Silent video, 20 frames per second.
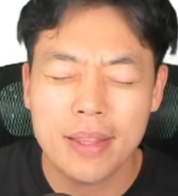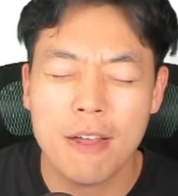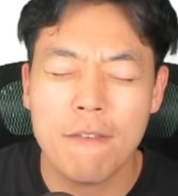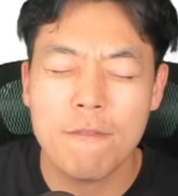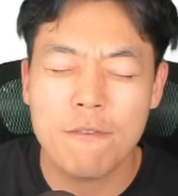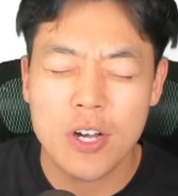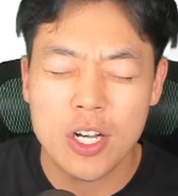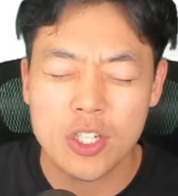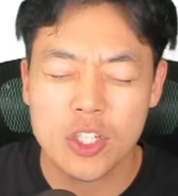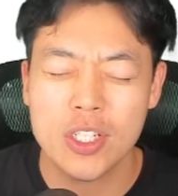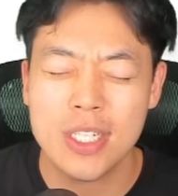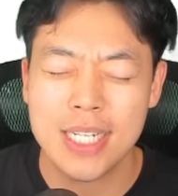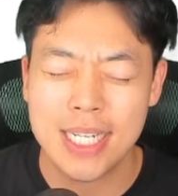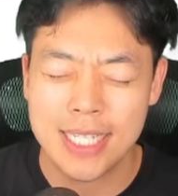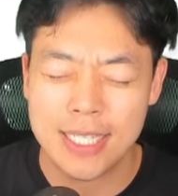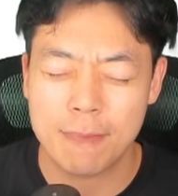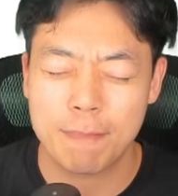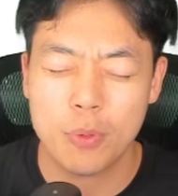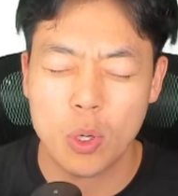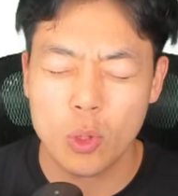the function is
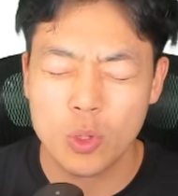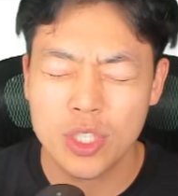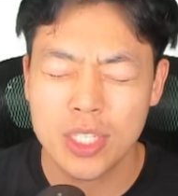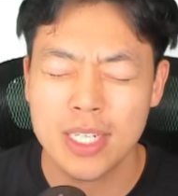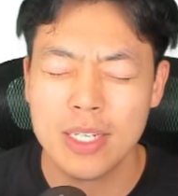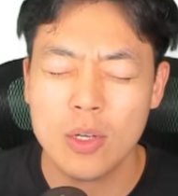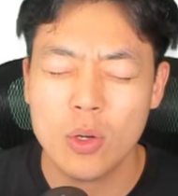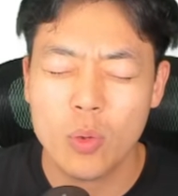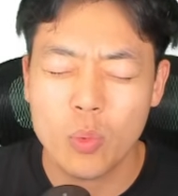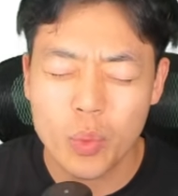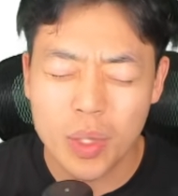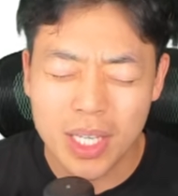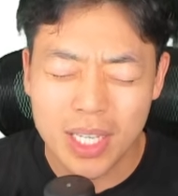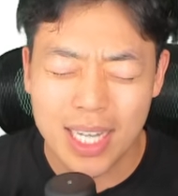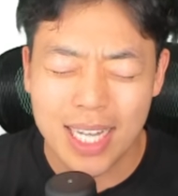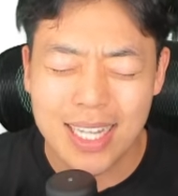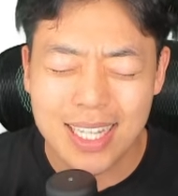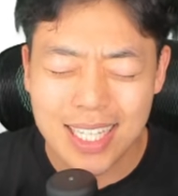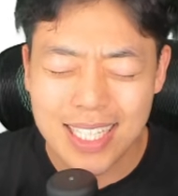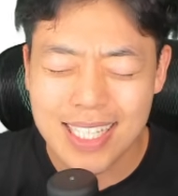approaching.
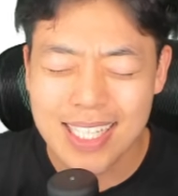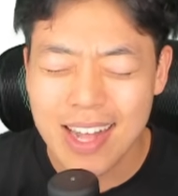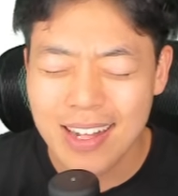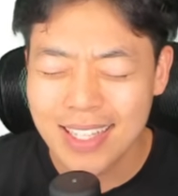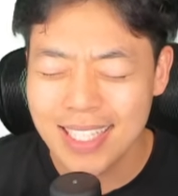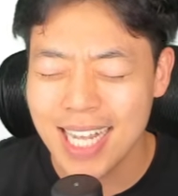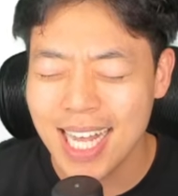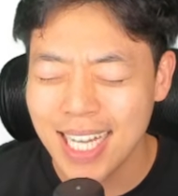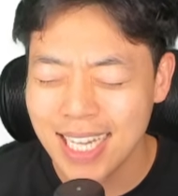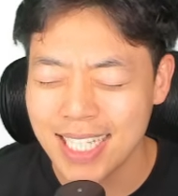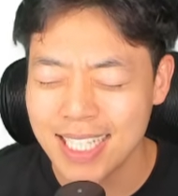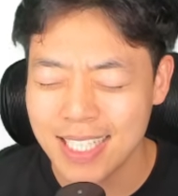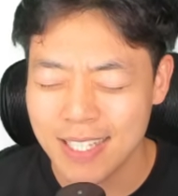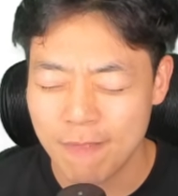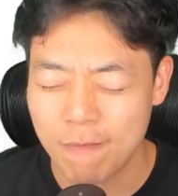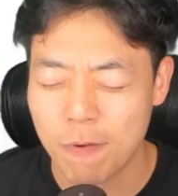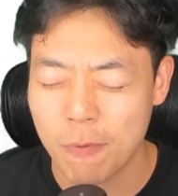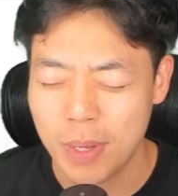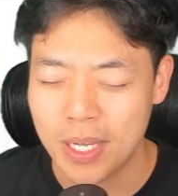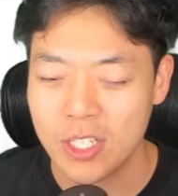It does not tell us
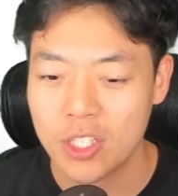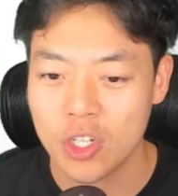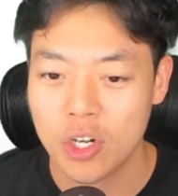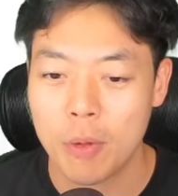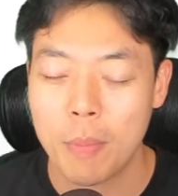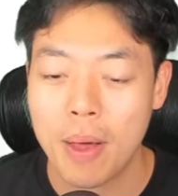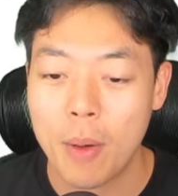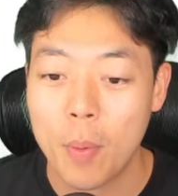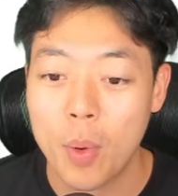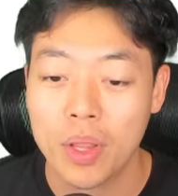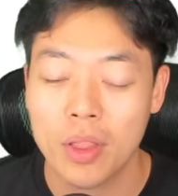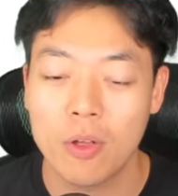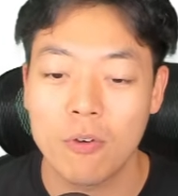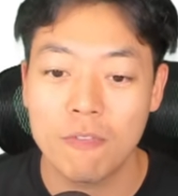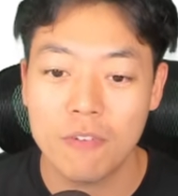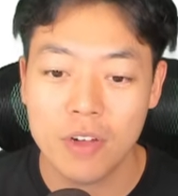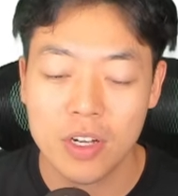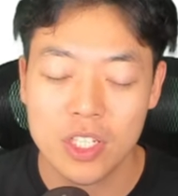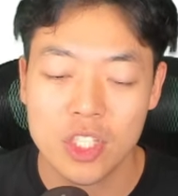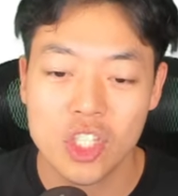information about what the
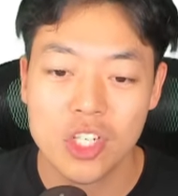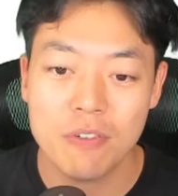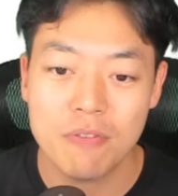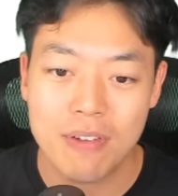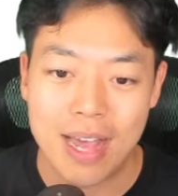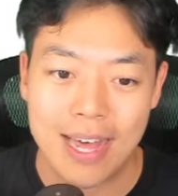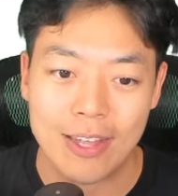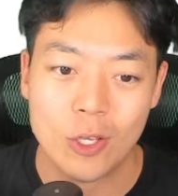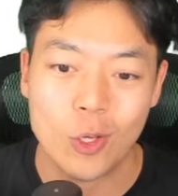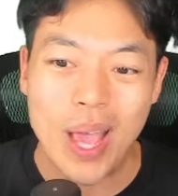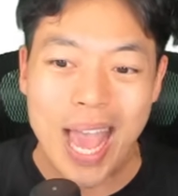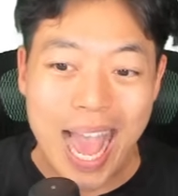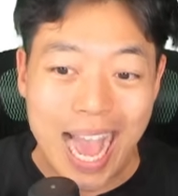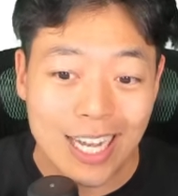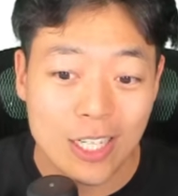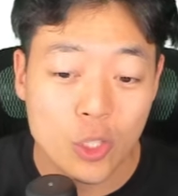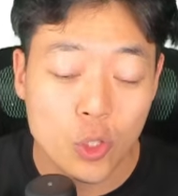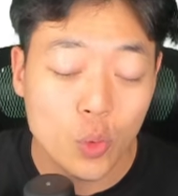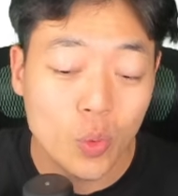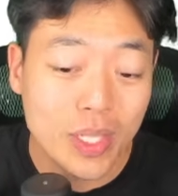function value
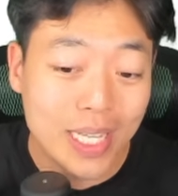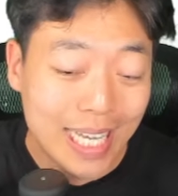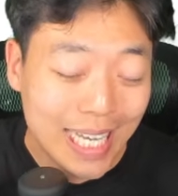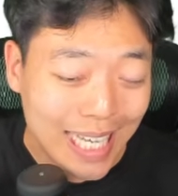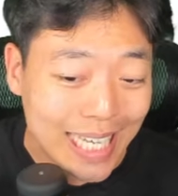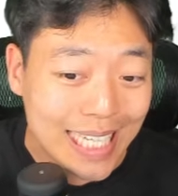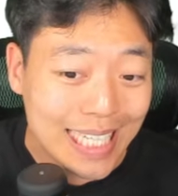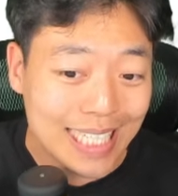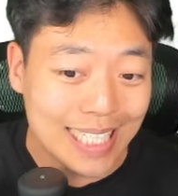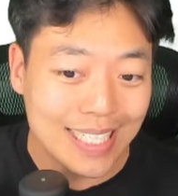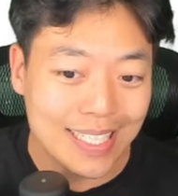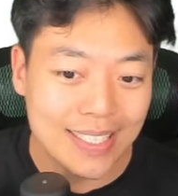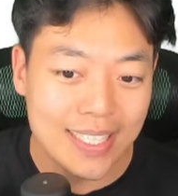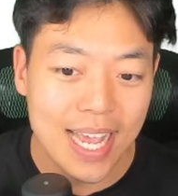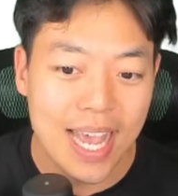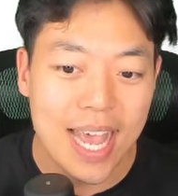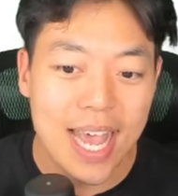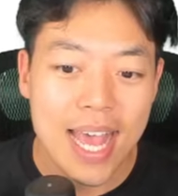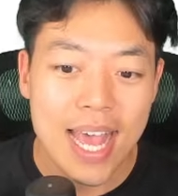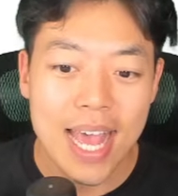actually is
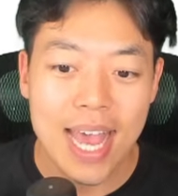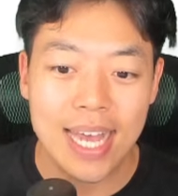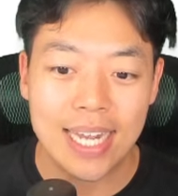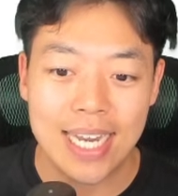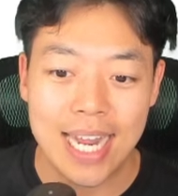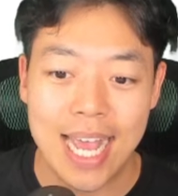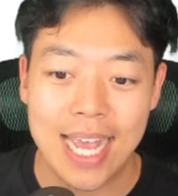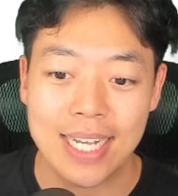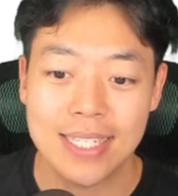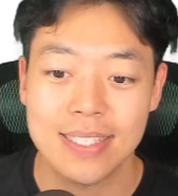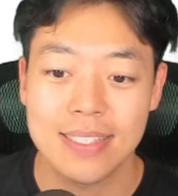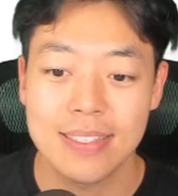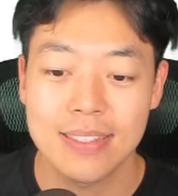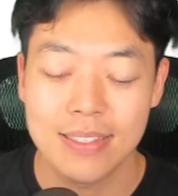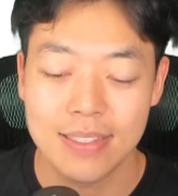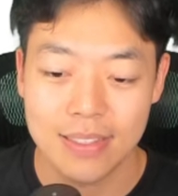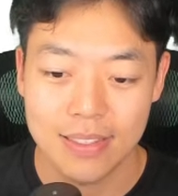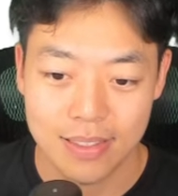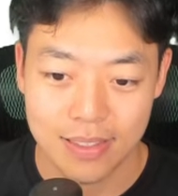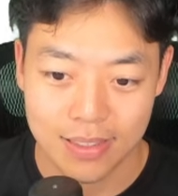at x
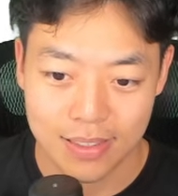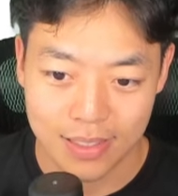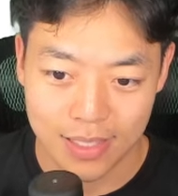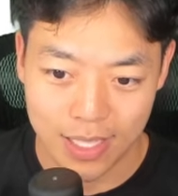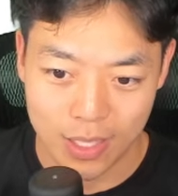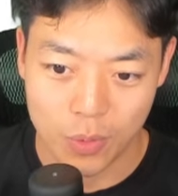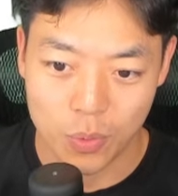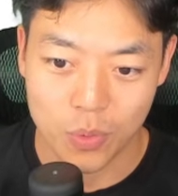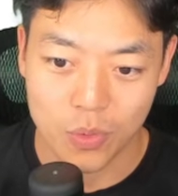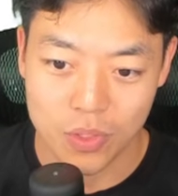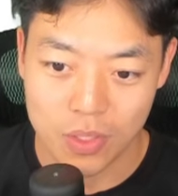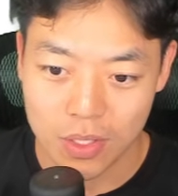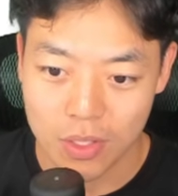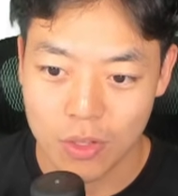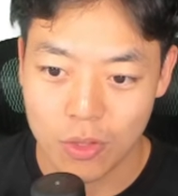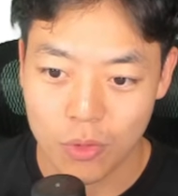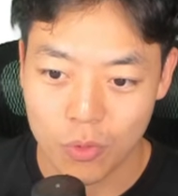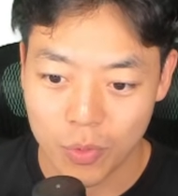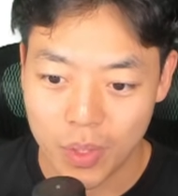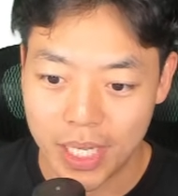equals
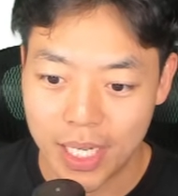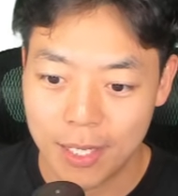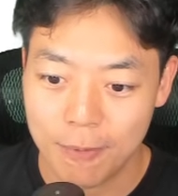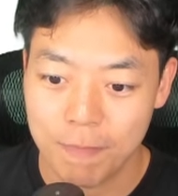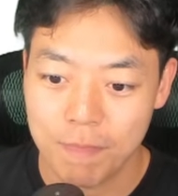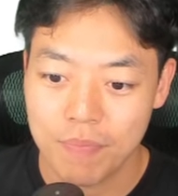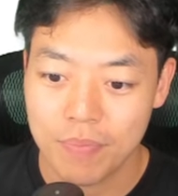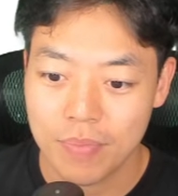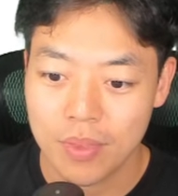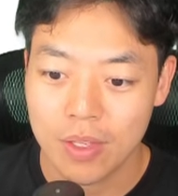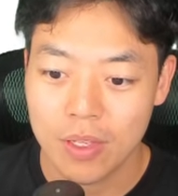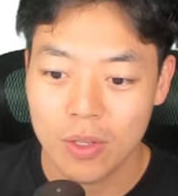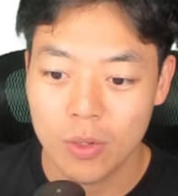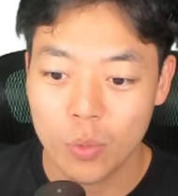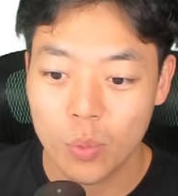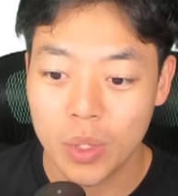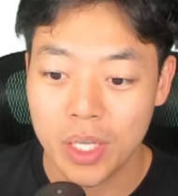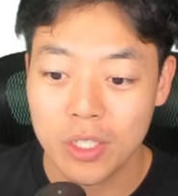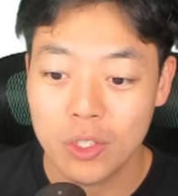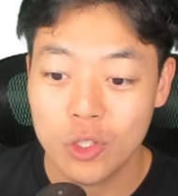3.
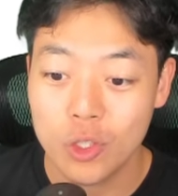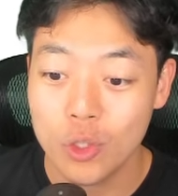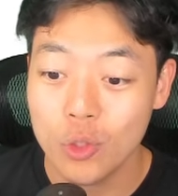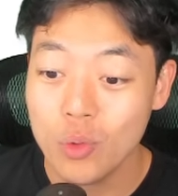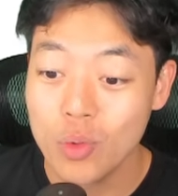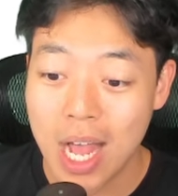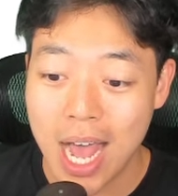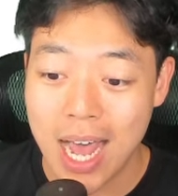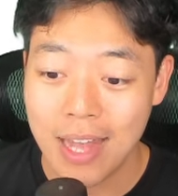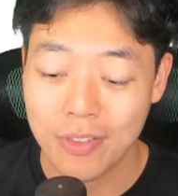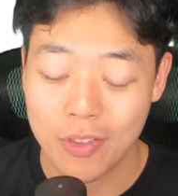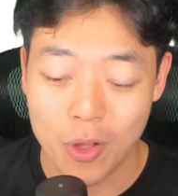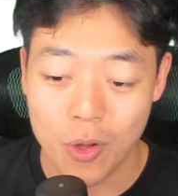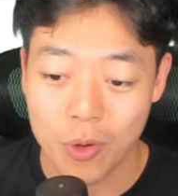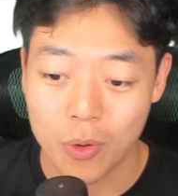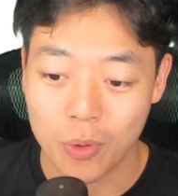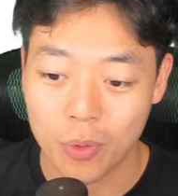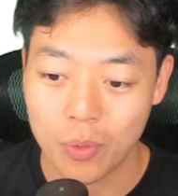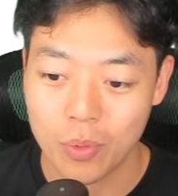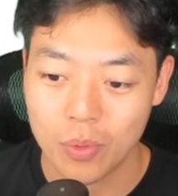We do not
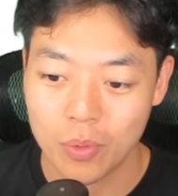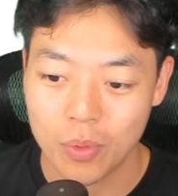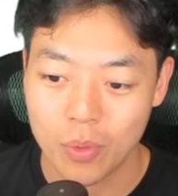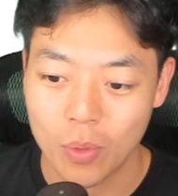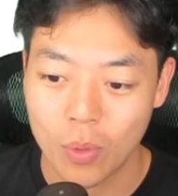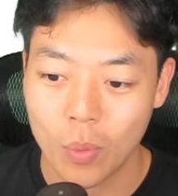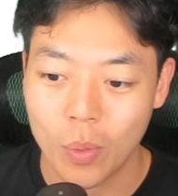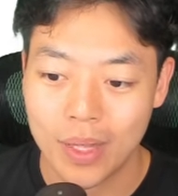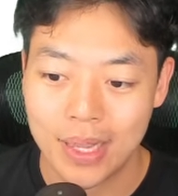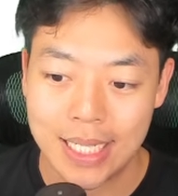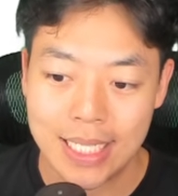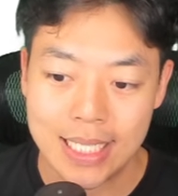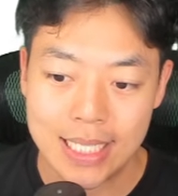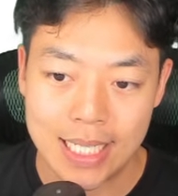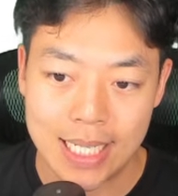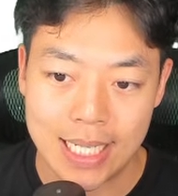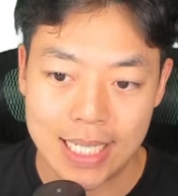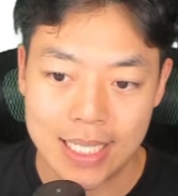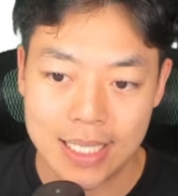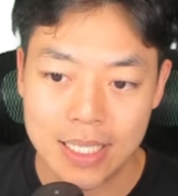know what this
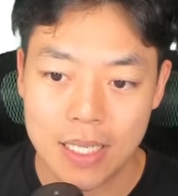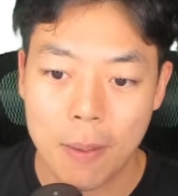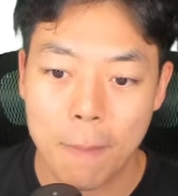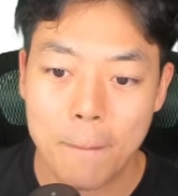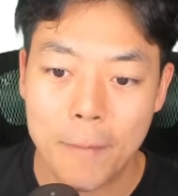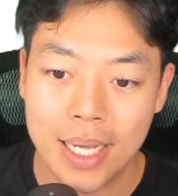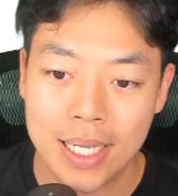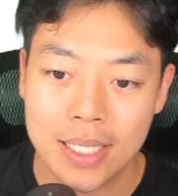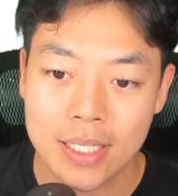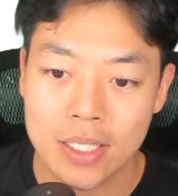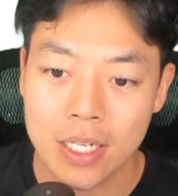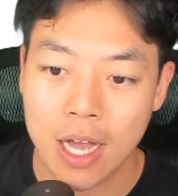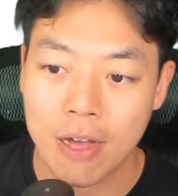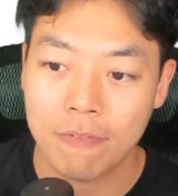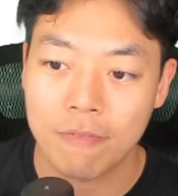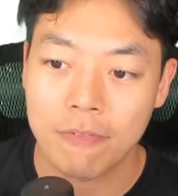is based off